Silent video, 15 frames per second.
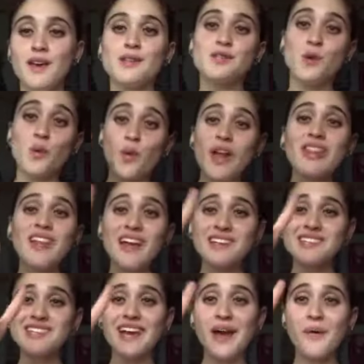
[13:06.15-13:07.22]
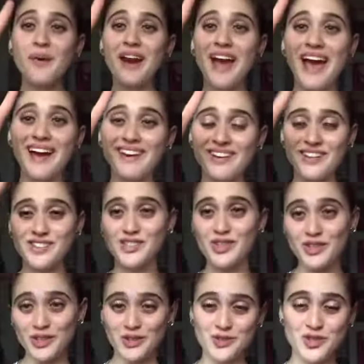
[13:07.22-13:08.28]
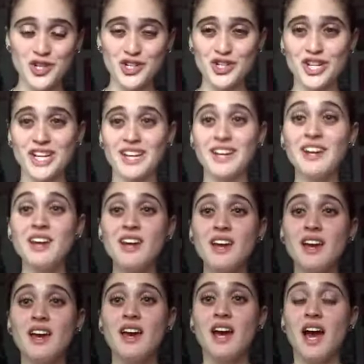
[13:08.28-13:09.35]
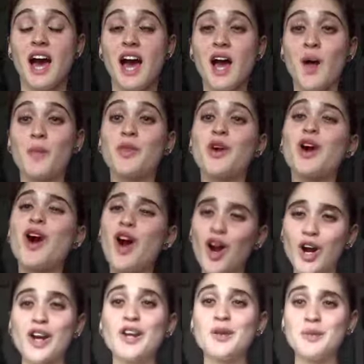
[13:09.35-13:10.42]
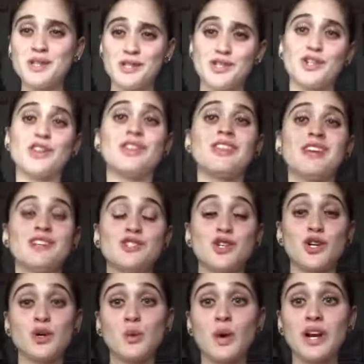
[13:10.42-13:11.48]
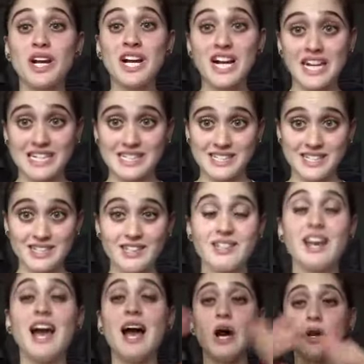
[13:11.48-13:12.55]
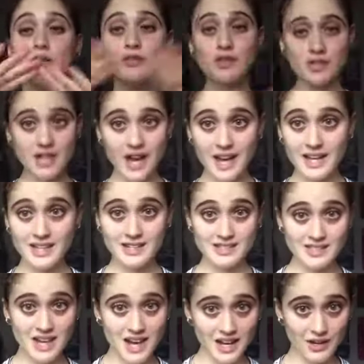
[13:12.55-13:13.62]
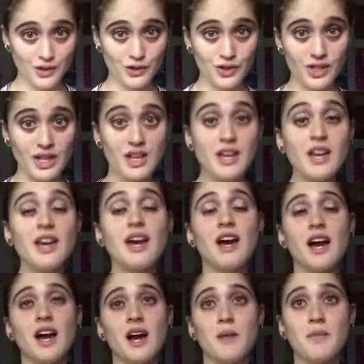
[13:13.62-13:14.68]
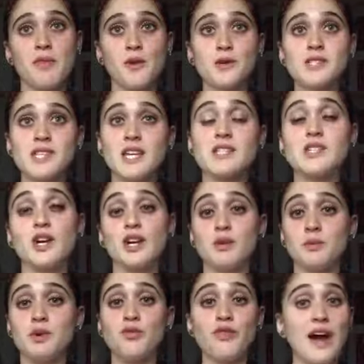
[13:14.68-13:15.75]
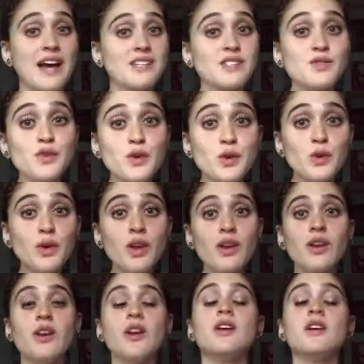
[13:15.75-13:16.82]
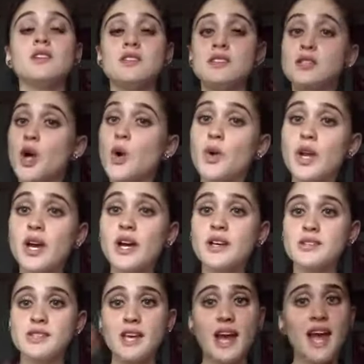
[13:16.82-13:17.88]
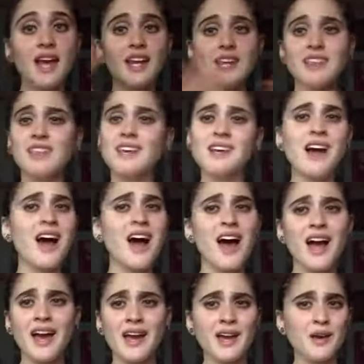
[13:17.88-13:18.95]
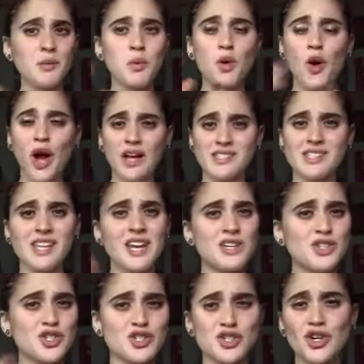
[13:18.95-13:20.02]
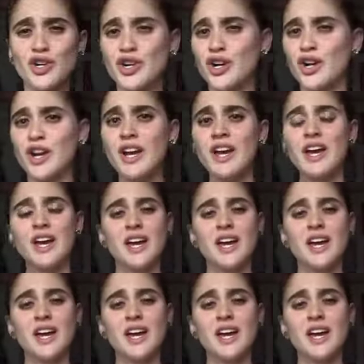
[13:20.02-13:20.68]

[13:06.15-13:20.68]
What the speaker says: So one last thing I want to add on to the nutrition, there are going to be certain things you're going to want to cut out of your diet entirely. Those things are going to be fast food, sodas, anything high processed sugar.